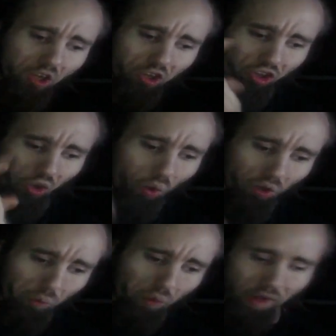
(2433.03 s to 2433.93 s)
You're the
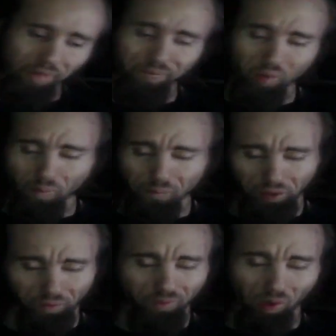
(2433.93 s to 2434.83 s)
one at fault,
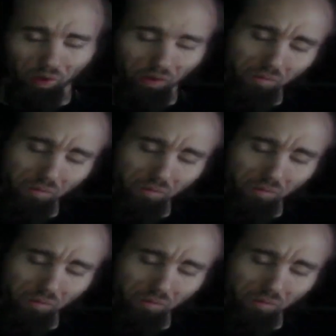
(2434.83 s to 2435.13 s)
motherfucker.